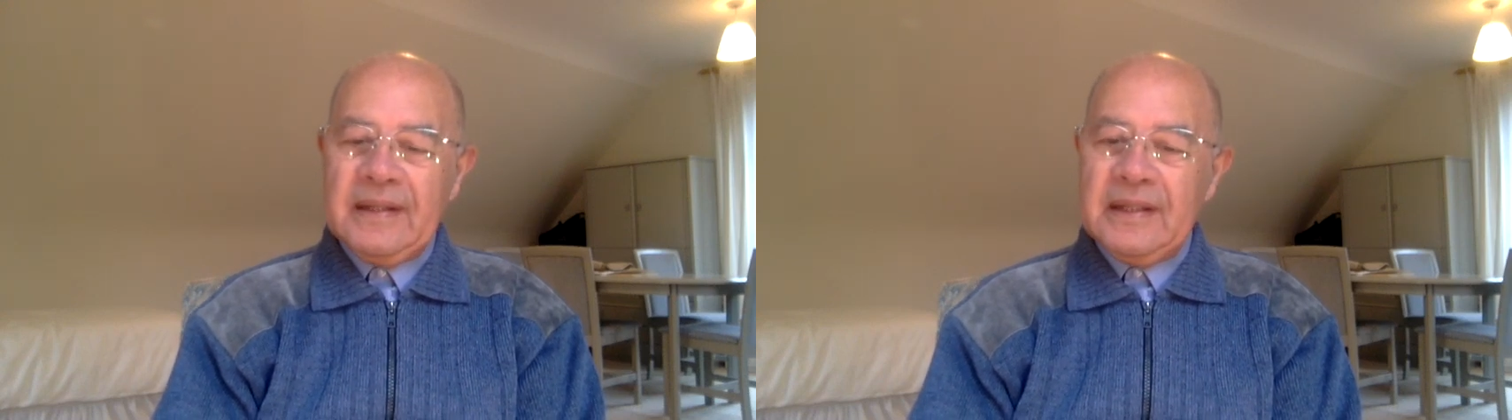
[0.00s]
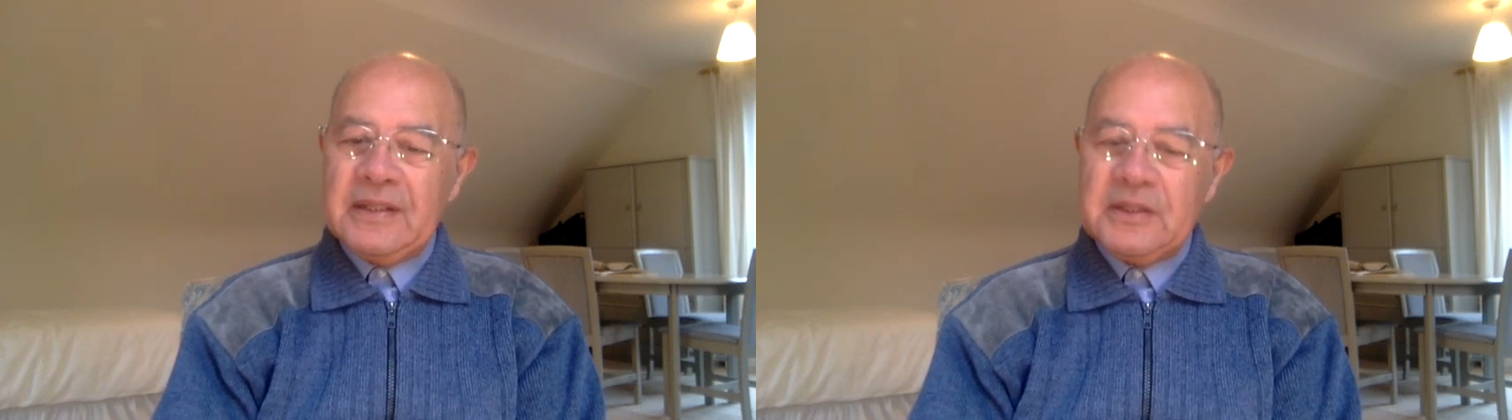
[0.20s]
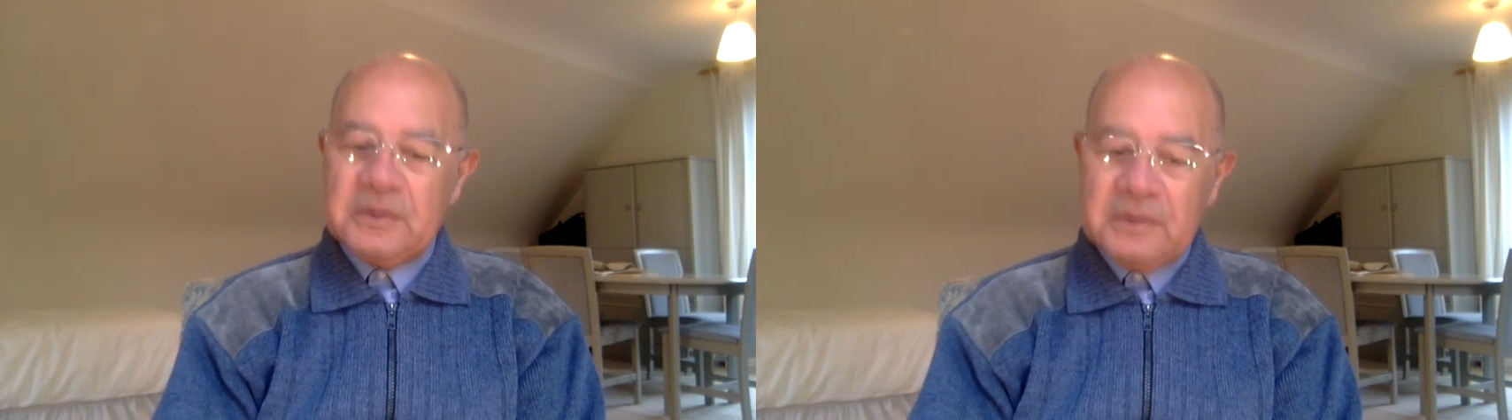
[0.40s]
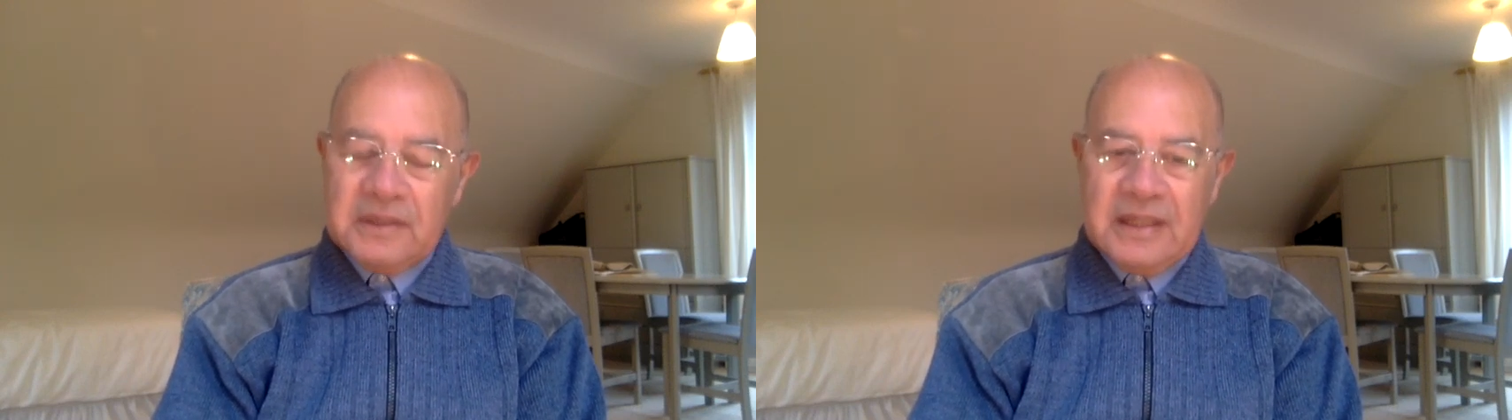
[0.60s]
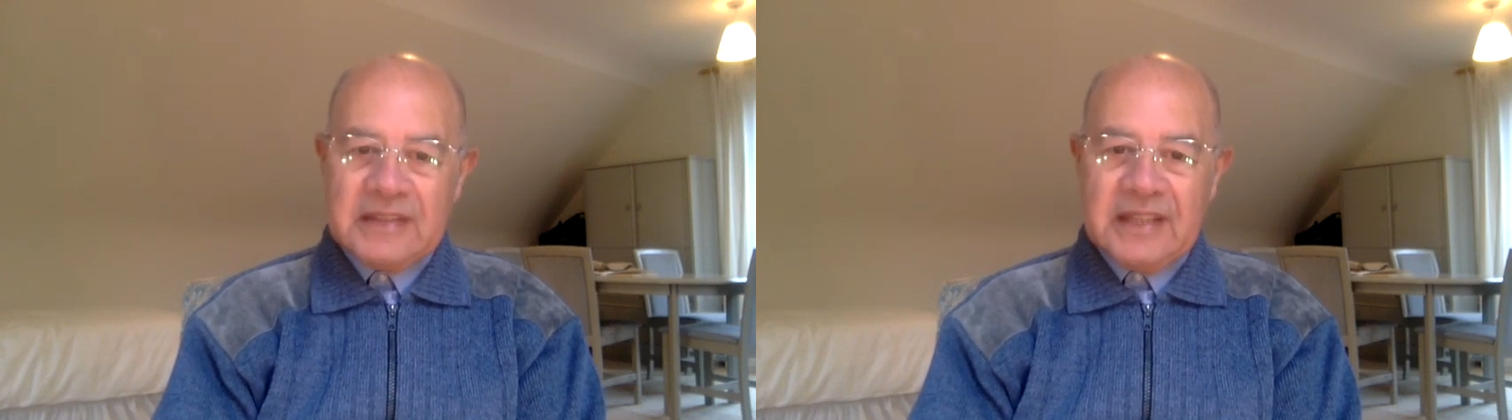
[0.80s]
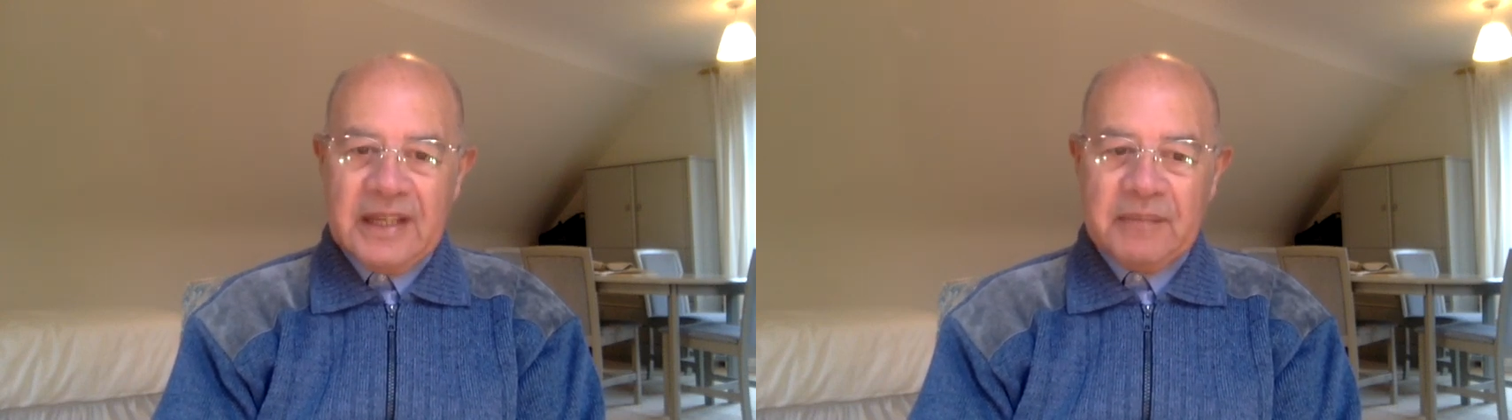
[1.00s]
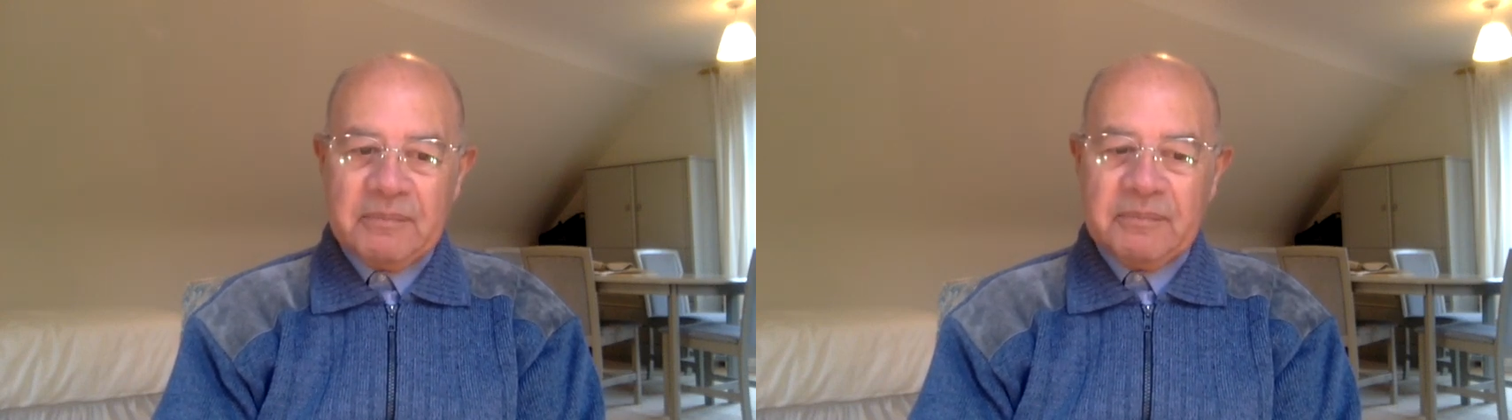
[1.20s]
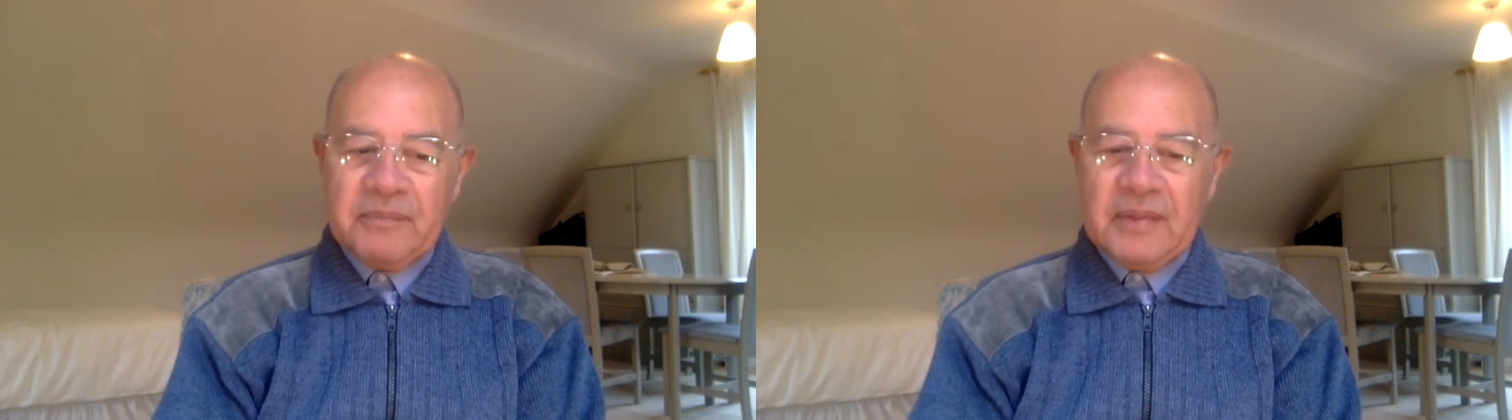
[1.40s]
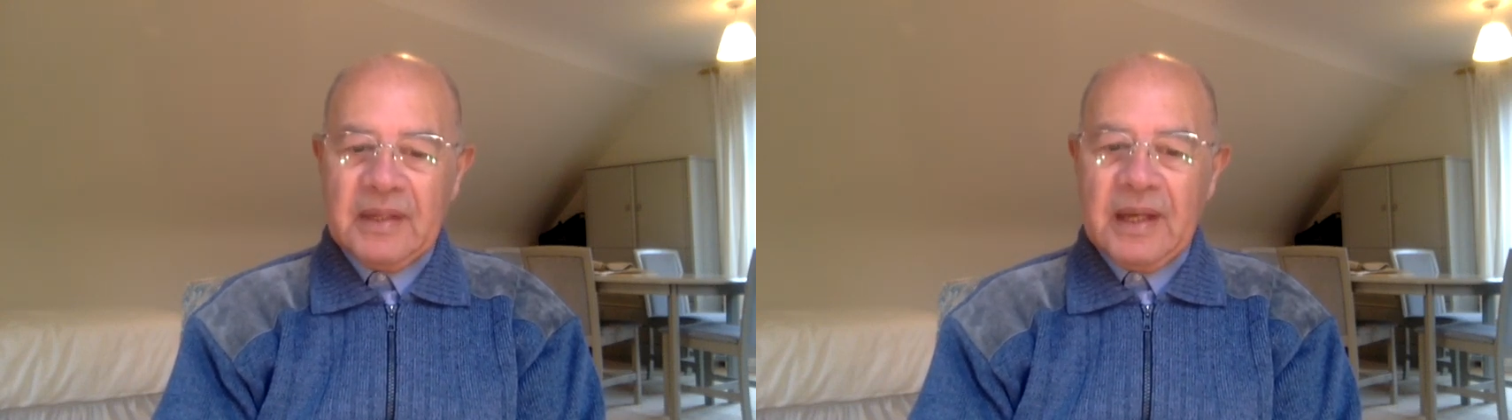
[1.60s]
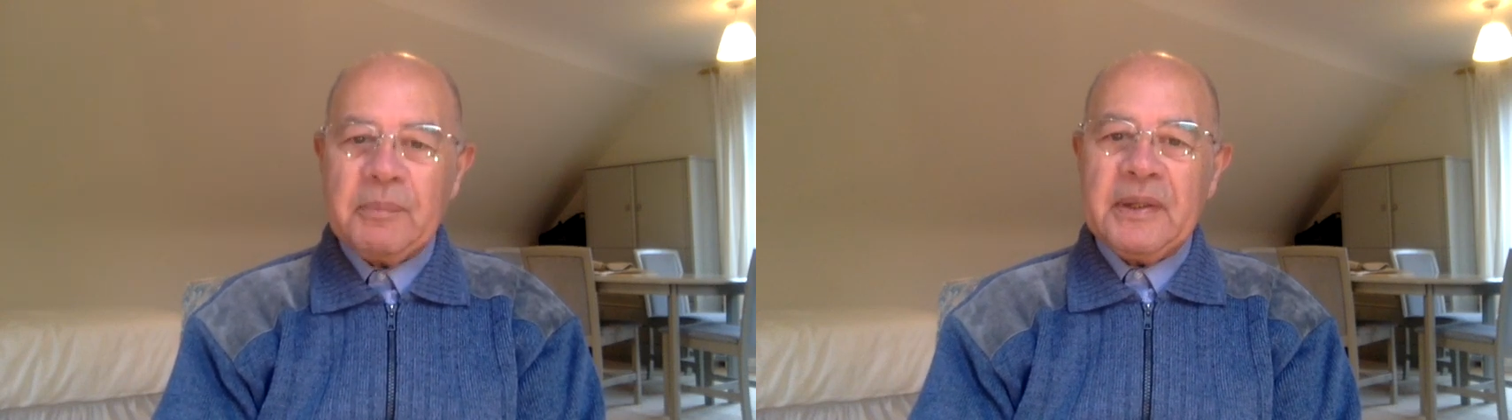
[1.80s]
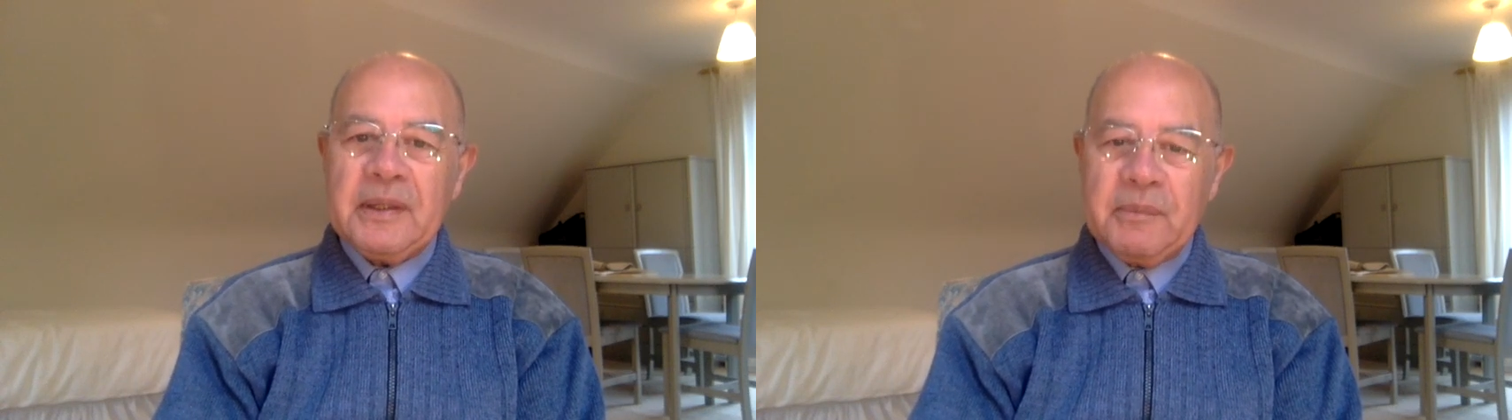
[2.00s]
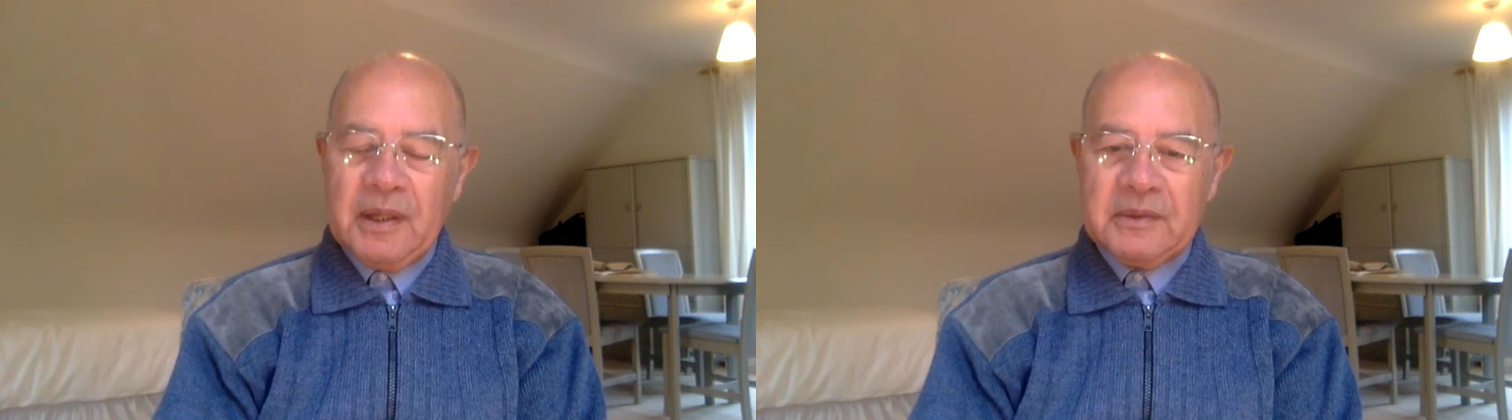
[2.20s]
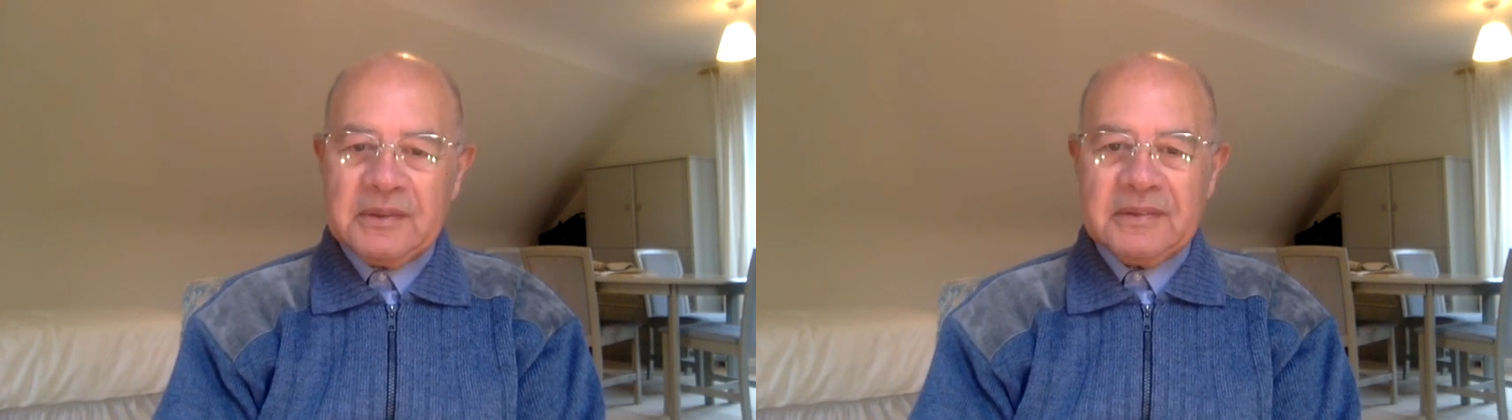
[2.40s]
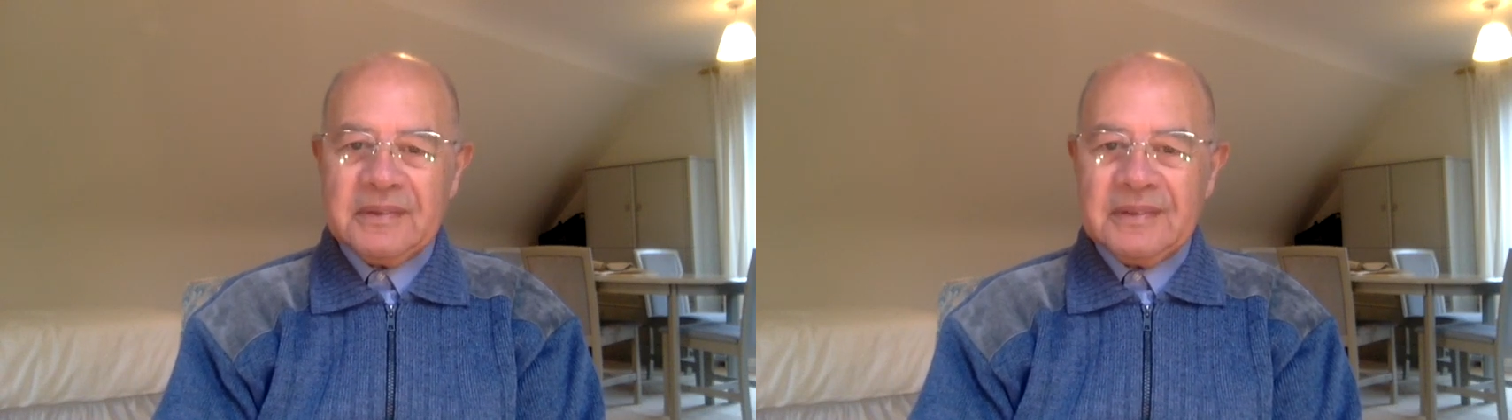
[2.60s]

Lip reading: As soon as I am up and about,